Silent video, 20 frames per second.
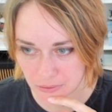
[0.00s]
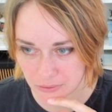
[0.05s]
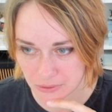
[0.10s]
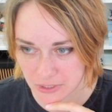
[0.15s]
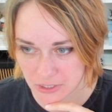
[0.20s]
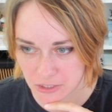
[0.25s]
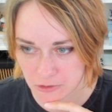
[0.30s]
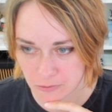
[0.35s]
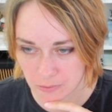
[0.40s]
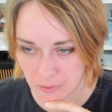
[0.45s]

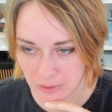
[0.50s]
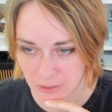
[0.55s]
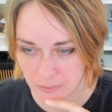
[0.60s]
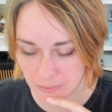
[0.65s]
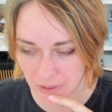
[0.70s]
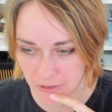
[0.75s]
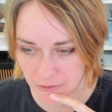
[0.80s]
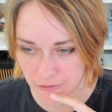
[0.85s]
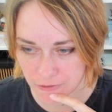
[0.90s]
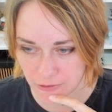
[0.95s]
this is one of
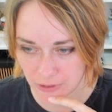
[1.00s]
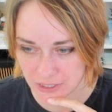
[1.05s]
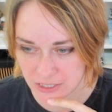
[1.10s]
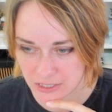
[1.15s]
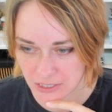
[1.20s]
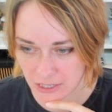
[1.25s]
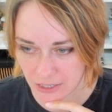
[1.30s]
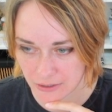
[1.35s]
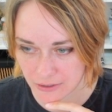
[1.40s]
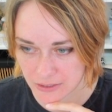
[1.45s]
my friend's
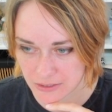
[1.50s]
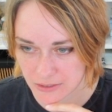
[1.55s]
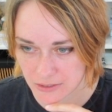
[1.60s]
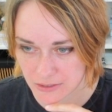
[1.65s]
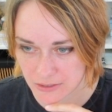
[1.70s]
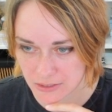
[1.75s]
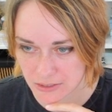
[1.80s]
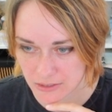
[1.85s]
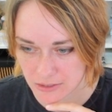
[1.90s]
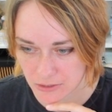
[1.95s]

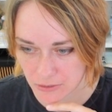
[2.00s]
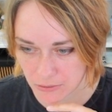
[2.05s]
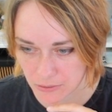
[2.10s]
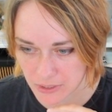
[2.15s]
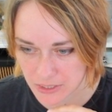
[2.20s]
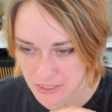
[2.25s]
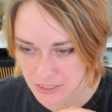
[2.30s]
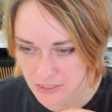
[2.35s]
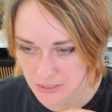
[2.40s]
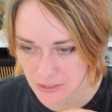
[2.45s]
characters. So
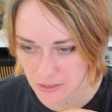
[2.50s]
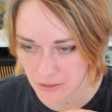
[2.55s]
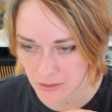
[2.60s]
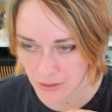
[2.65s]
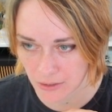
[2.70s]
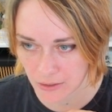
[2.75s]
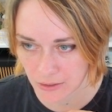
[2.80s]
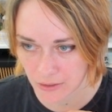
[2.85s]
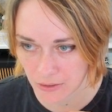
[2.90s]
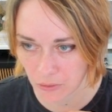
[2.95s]
it's
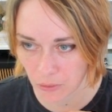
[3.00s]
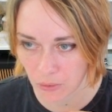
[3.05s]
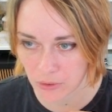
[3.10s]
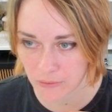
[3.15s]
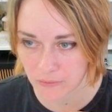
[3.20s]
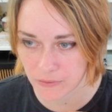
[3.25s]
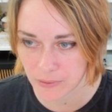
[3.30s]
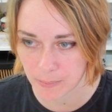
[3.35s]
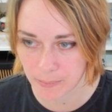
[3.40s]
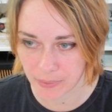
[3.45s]
all
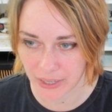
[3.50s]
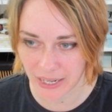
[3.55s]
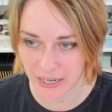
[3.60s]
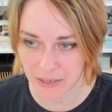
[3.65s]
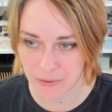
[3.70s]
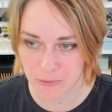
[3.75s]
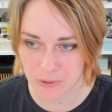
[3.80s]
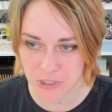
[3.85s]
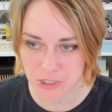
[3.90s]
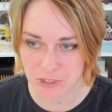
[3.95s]
of the
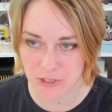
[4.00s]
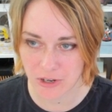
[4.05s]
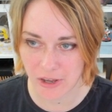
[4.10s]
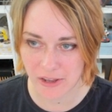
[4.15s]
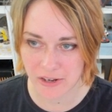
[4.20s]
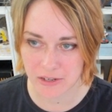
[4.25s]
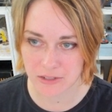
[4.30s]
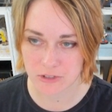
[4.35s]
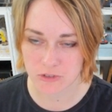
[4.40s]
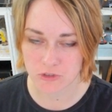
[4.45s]
black was
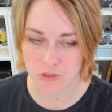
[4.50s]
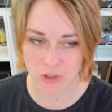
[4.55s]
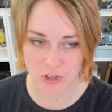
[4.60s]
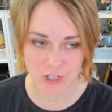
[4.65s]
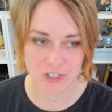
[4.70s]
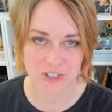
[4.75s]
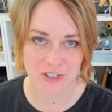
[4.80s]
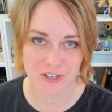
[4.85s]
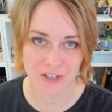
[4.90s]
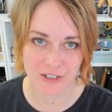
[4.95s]
done
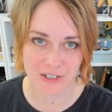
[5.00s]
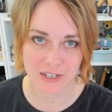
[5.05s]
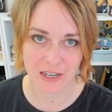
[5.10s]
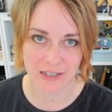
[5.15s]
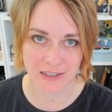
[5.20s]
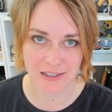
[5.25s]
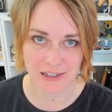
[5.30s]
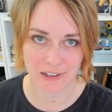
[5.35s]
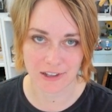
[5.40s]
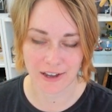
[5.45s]
traditionally and
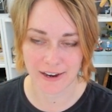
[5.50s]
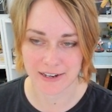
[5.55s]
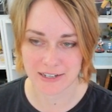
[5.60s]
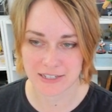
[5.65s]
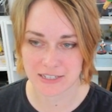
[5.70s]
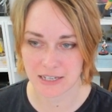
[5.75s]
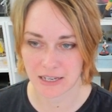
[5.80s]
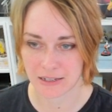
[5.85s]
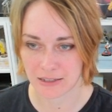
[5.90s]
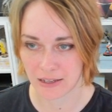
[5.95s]
the
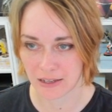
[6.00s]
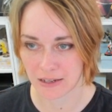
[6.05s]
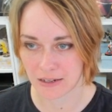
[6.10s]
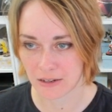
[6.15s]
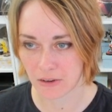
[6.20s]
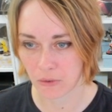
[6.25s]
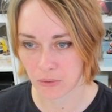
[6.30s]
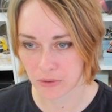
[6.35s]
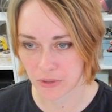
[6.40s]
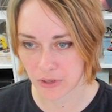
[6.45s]
lines, and then
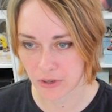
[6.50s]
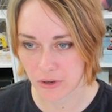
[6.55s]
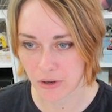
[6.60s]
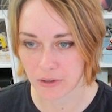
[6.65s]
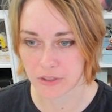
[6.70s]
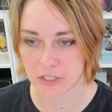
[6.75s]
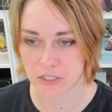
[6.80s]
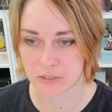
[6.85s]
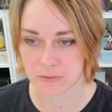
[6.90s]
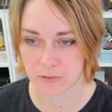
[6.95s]
all the
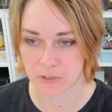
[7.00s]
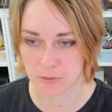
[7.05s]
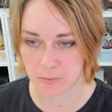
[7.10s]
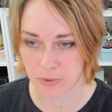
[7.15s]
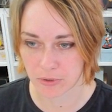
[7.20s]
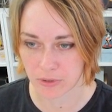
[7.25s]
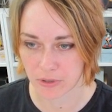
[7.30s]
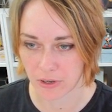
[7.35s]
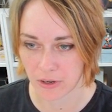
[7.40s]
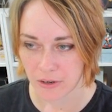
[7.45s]
colors was
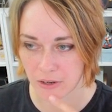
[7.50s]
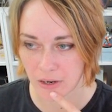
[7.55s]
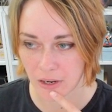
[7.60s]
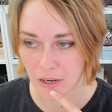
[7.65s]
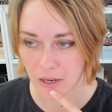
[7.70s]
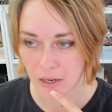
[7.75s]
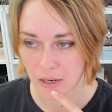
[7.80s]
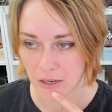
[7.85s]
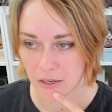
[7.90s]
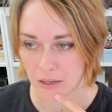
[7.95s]
put on
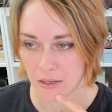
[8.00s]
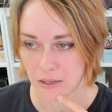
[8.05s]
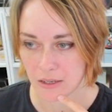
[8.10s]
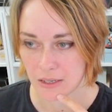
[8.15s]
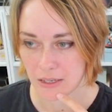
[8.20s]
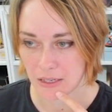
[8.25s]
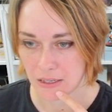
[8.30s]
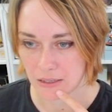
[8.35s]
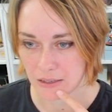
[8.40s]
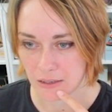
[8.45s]

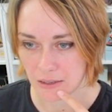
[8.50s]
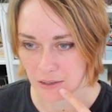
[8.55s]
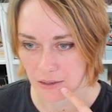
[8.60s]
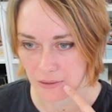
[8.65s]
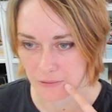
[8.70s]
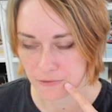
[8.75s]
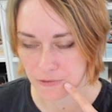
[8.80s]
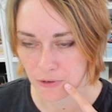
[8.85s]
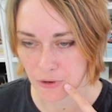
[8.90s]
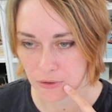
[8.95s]
in
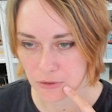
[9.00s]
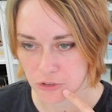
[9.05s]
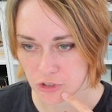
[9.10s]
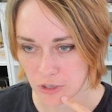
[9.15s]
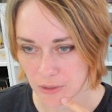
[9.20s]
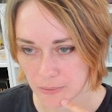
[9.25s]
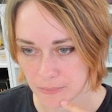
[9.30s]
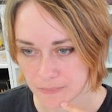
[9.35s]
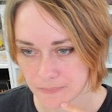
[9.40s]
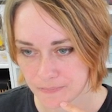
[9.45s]

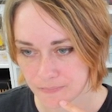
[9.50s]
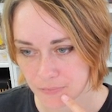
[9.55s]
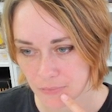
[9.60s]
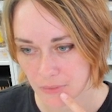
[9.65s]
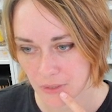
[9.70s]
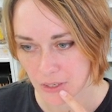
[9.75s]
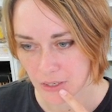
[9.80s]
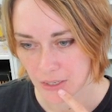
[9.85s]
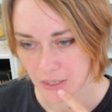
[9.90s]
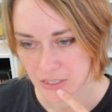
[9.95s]
Photoshop.
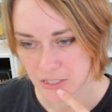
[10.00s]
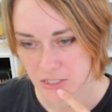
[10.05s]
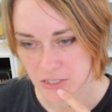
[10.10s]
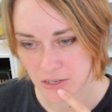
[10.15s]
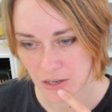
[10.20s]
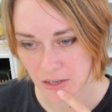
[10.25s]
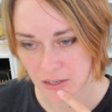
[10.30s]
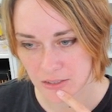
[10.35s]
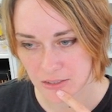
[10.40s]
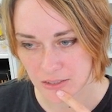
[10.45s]
It's
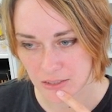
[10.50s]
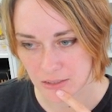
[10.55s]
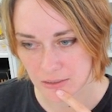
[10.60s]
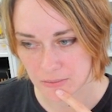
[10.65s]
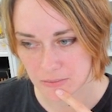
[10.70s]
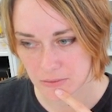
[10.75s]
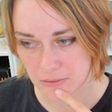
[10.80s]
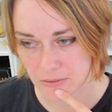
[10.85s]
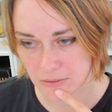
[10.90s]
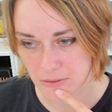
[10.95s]
not
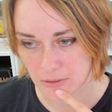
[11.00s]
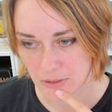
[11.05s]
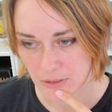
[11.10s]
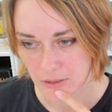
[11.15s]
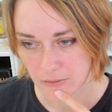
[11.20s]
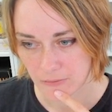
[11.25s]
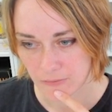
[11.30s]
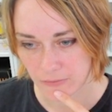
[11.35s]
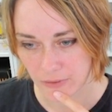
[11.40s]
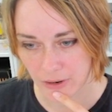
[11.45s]

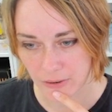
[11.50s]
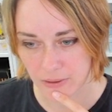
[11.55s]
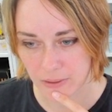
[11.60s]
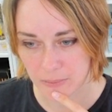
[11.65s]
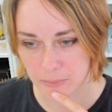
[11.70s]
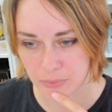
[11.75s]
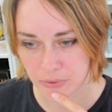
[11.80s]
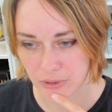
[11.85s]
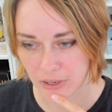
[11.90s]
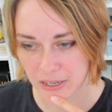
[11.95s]
very
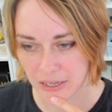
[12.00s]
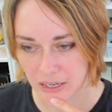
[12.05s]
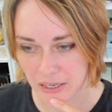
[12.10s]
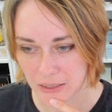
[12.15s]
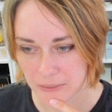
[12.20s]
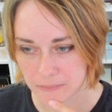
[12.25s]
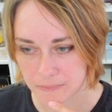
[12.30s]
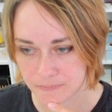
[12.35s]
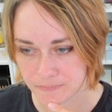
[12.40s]
pretty,